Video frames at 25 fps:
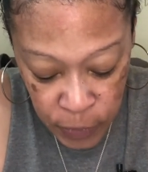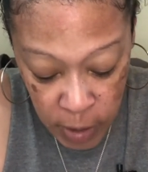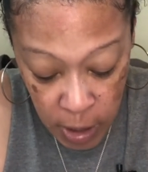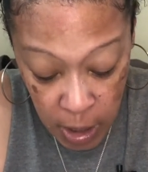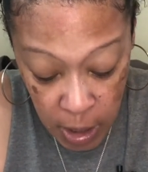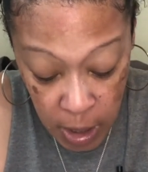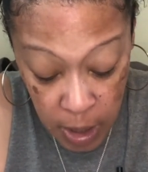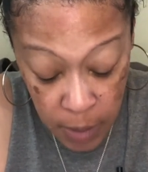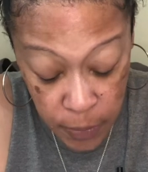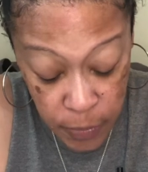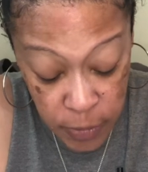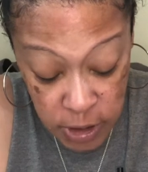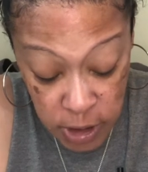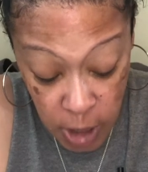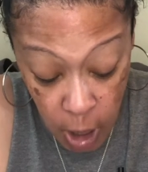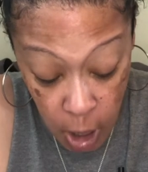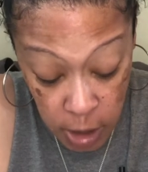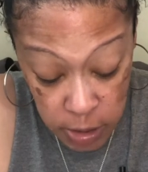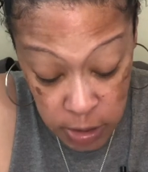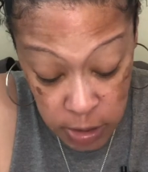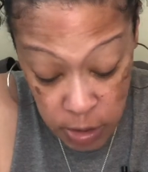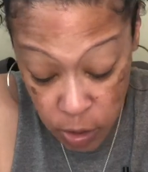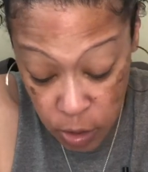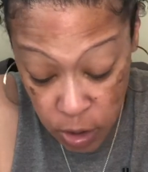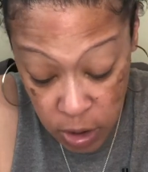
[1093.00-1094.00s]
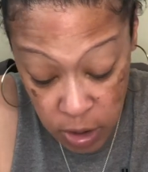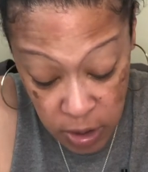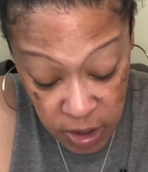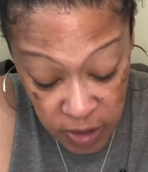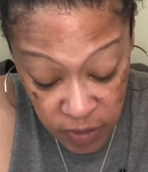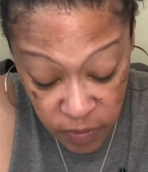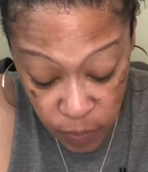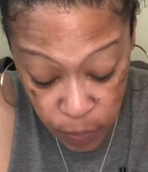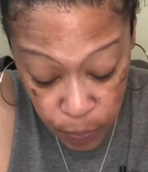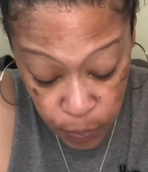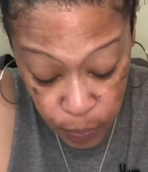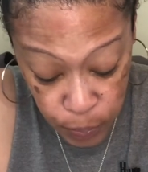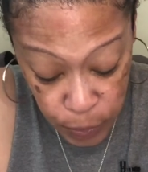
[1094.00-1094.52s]
Um, this also could
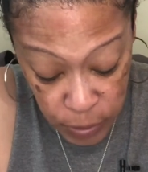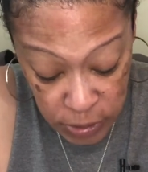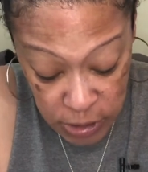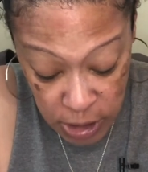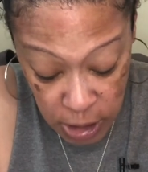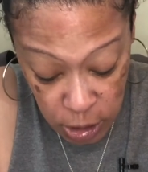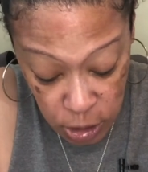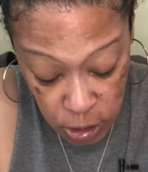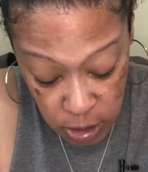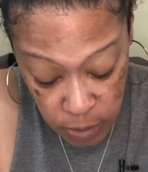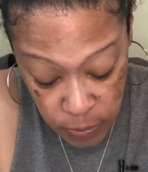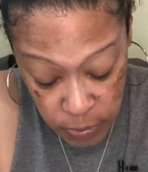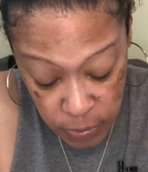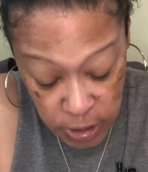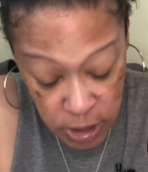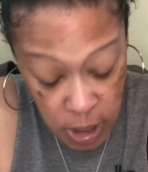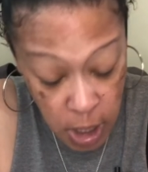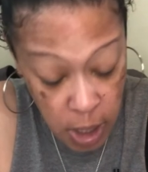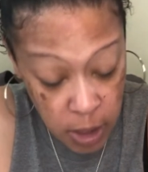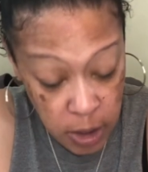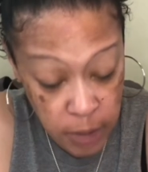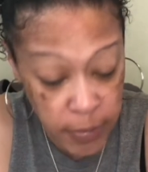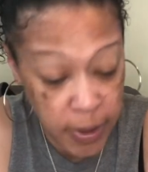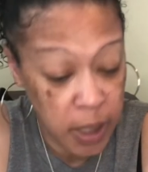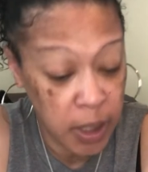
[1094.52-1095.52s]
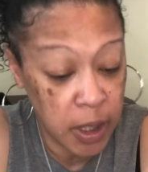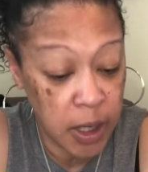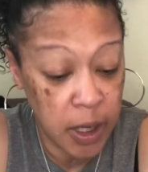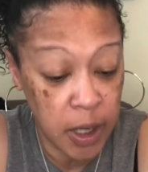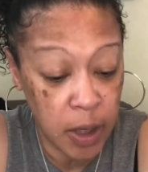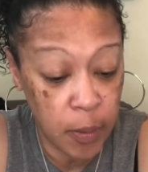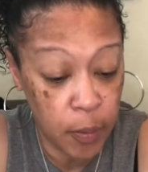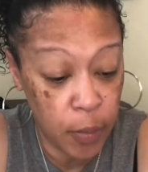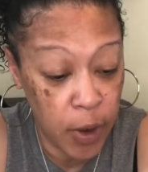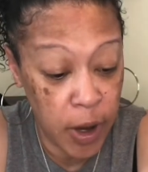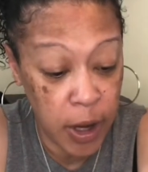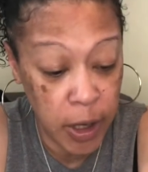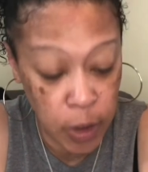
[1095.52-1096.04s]
even potentially be talking about like a
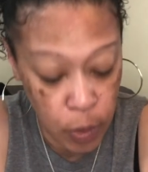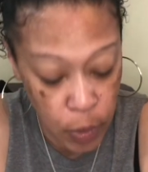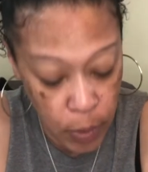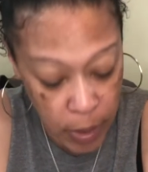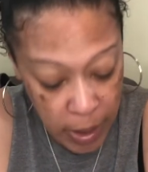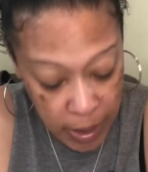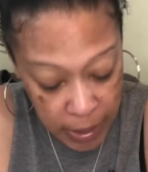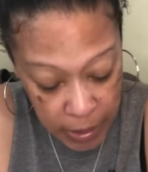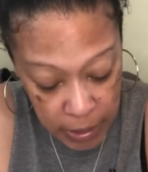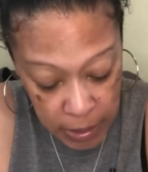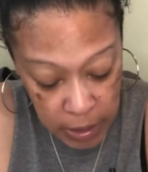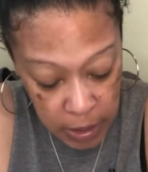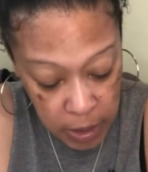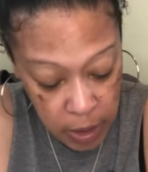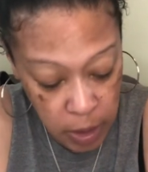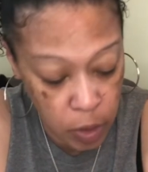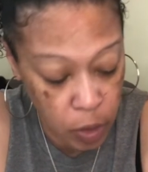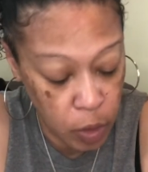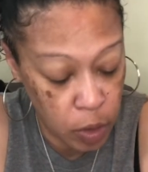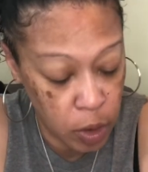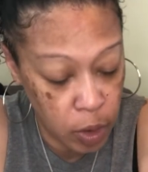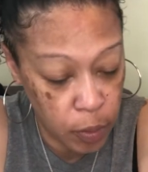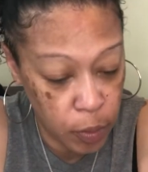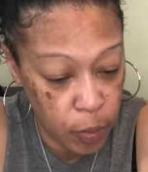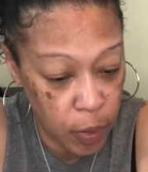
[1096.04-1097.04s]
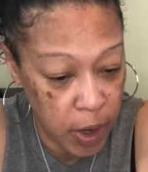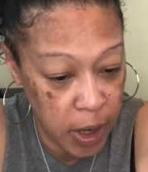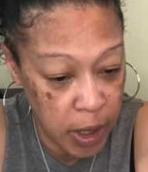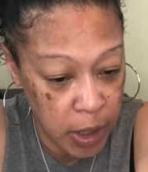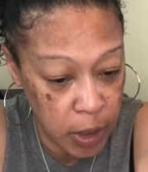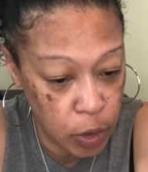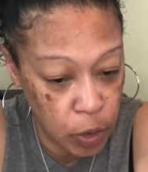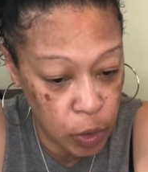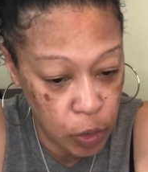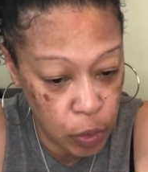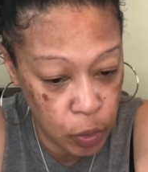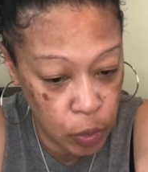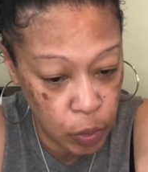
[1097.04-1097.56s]
brand new idea or a brand
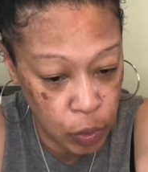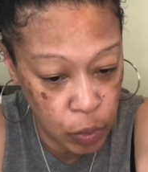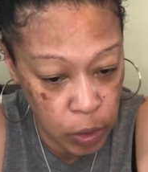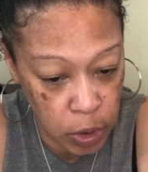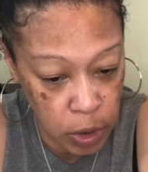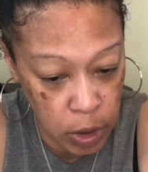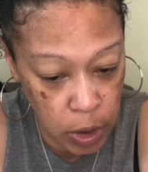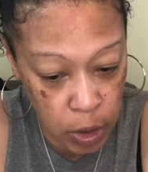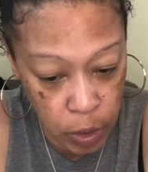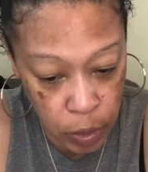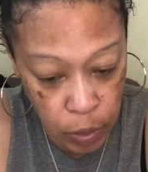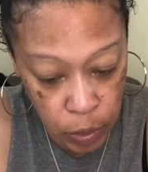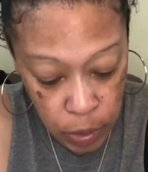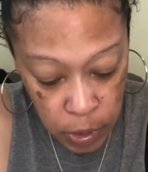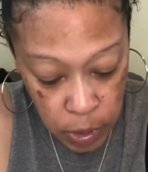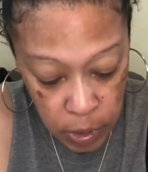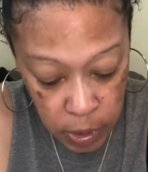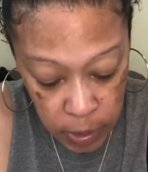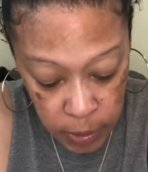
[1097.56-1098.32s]
new, you know,